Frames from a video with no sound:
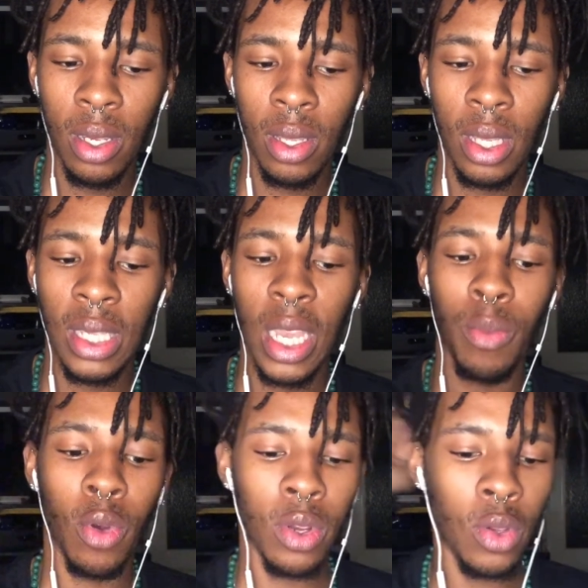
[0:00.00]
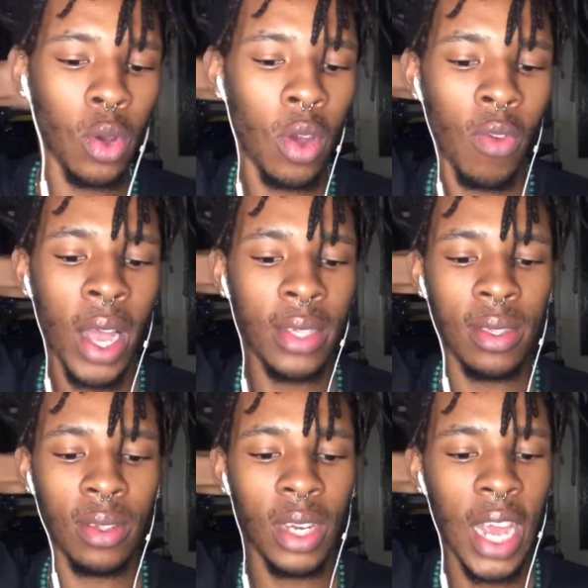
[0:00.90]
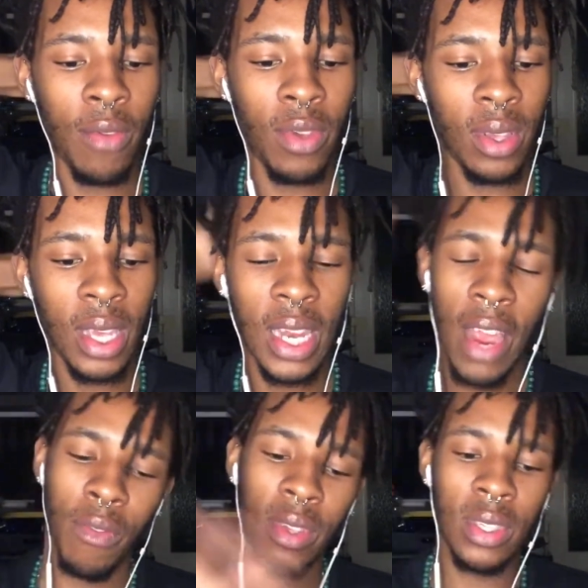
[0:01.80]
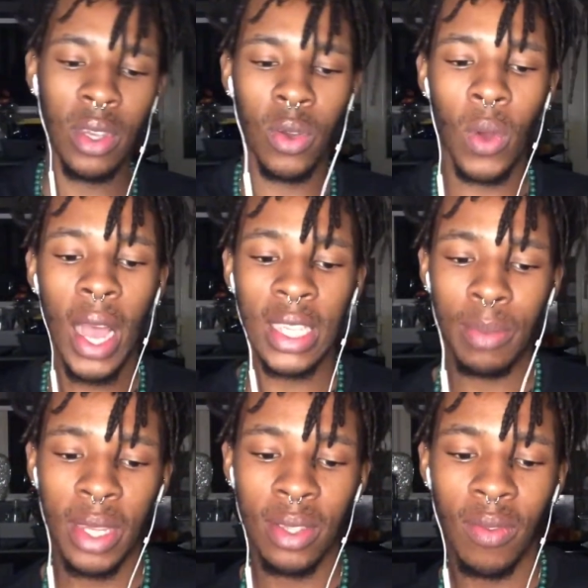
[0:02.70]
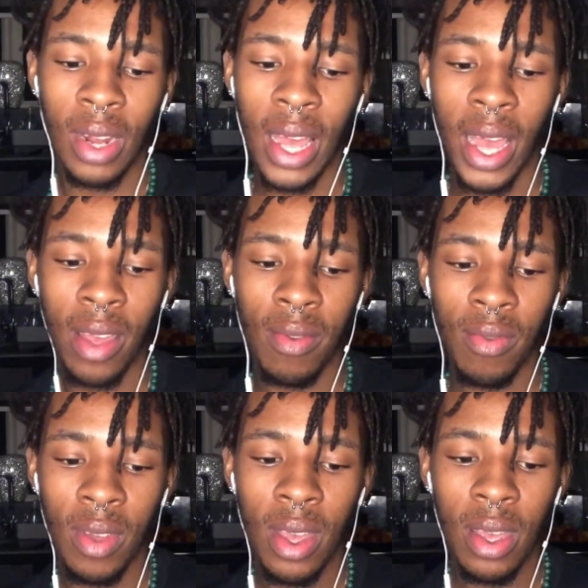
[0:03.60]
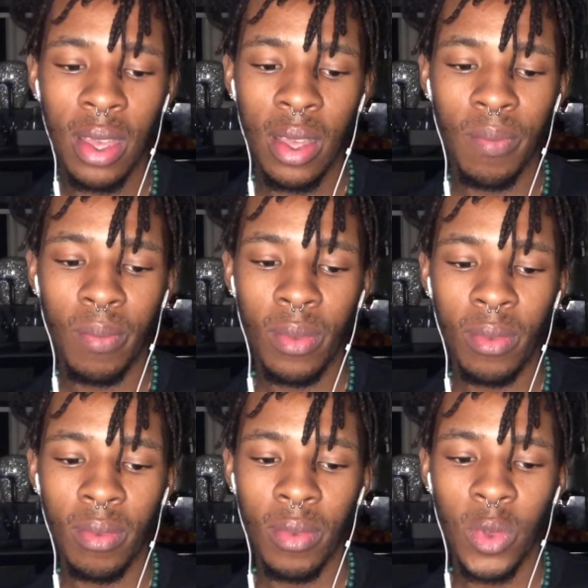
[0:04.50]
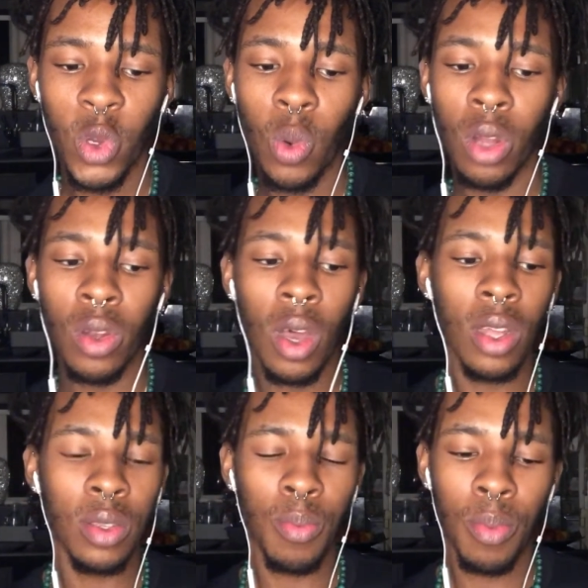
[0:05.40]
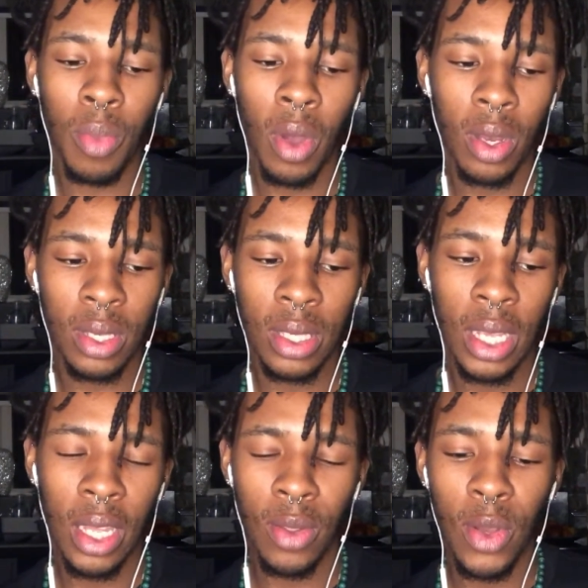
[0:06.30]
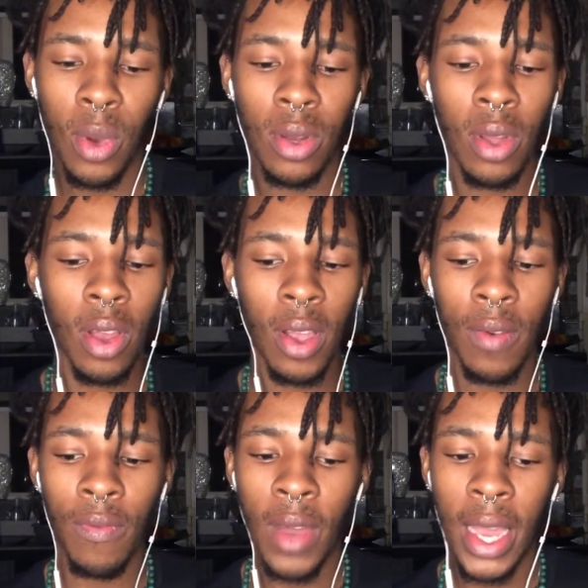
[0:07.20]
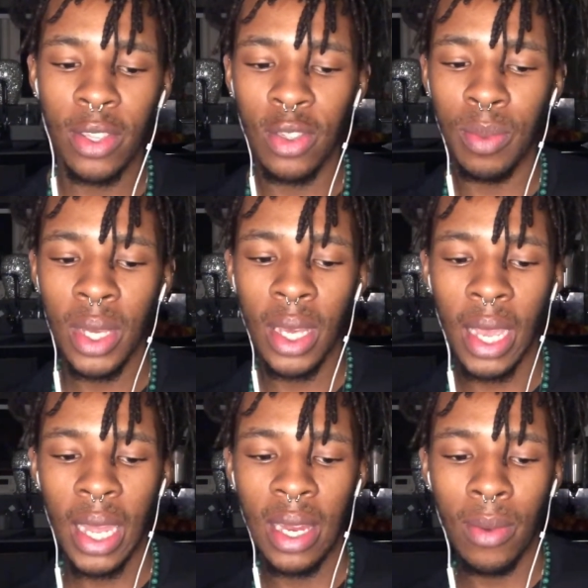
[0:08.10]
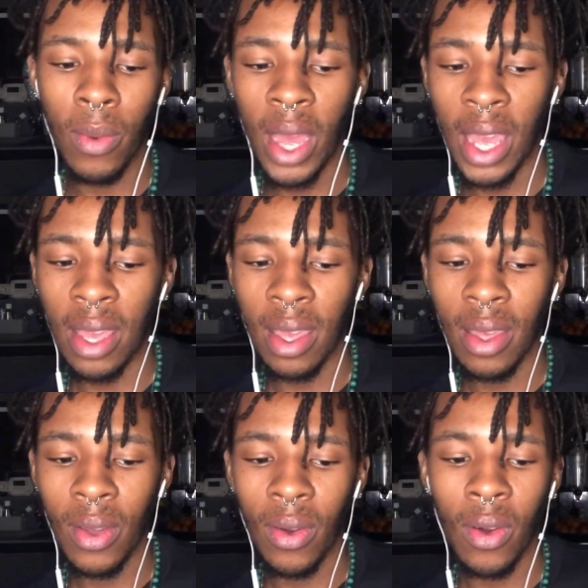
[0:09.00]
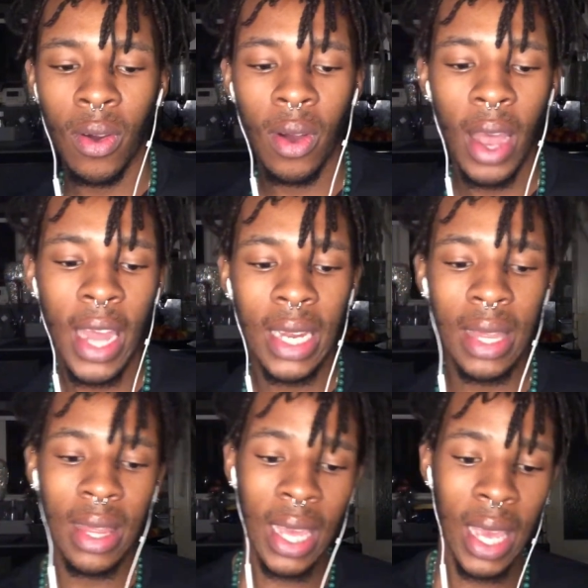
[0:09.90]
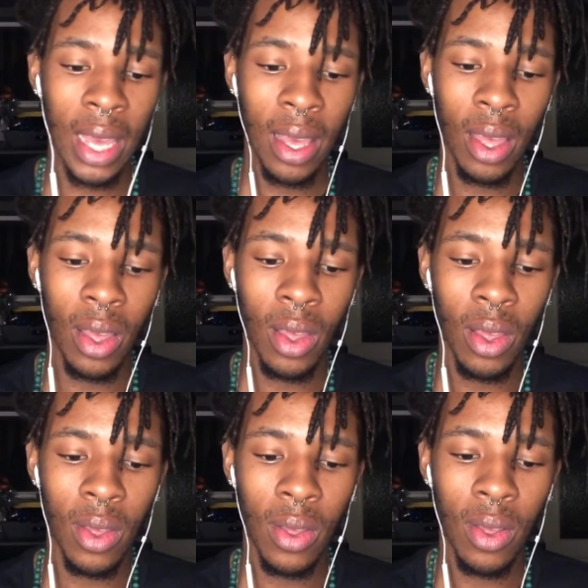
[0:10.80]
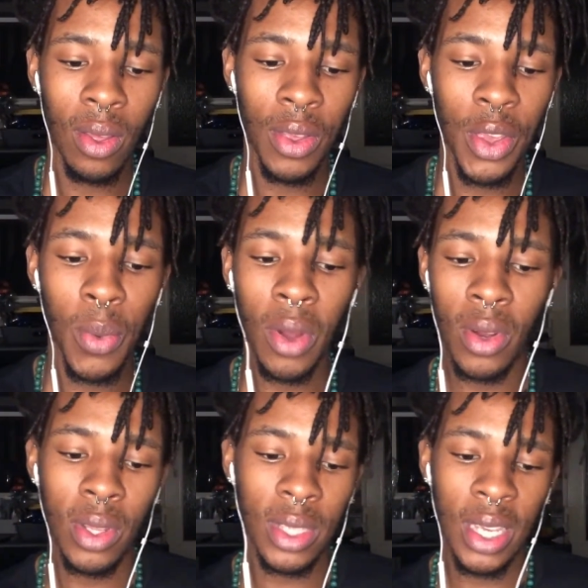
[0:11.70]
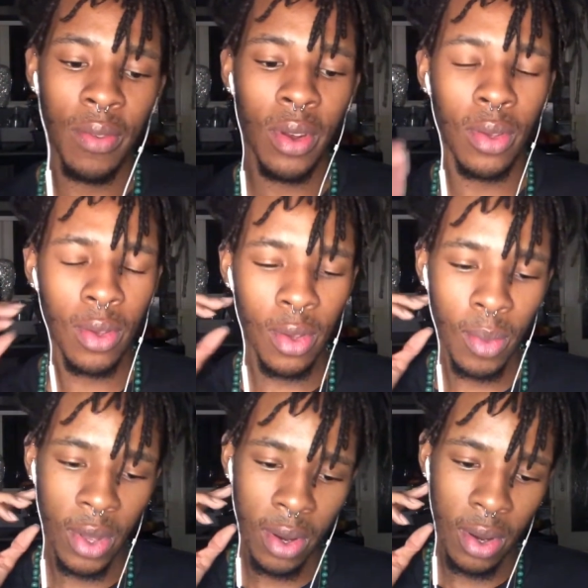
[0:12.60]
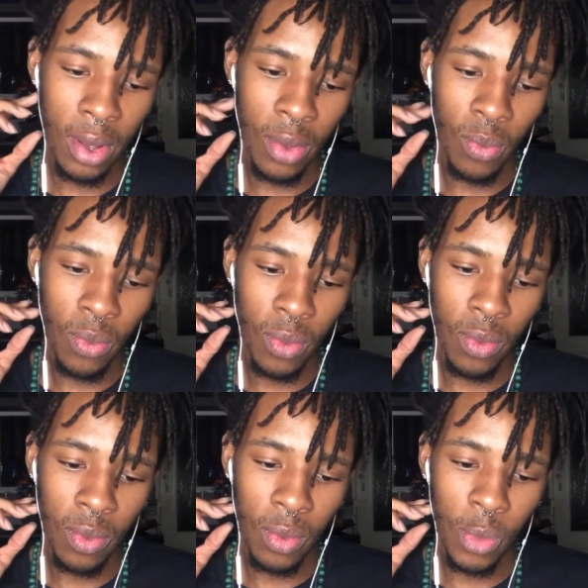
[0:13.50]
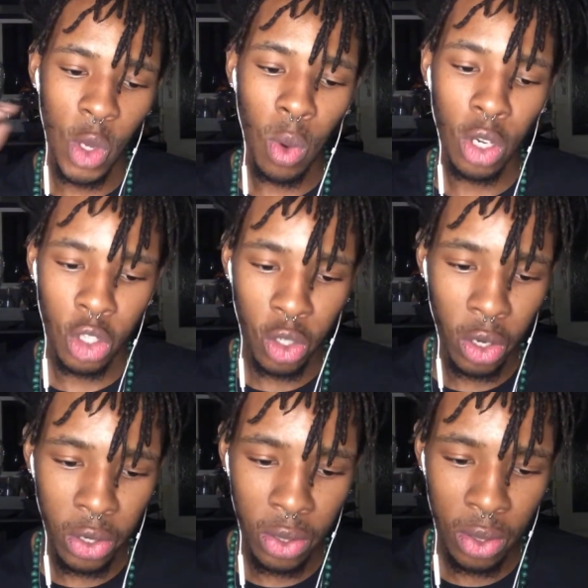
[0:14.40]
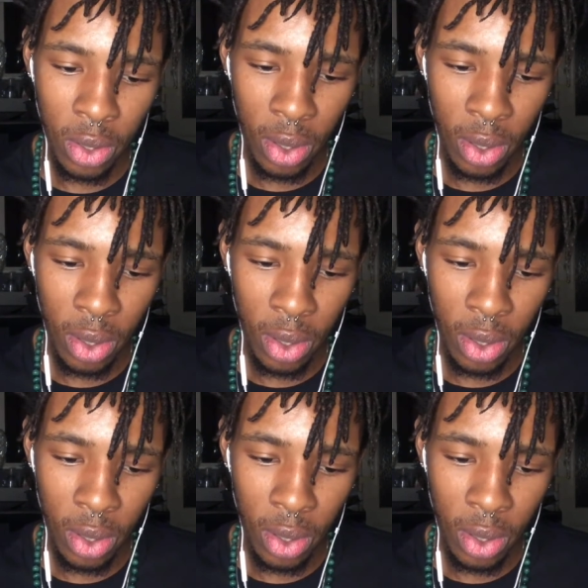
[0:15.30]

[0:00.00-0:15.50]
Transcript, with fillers: They're saying, broaden your horizons on in every single aspect of life. You are not boxed in. You are not confined to being any way or anything. You are not even human. You are just.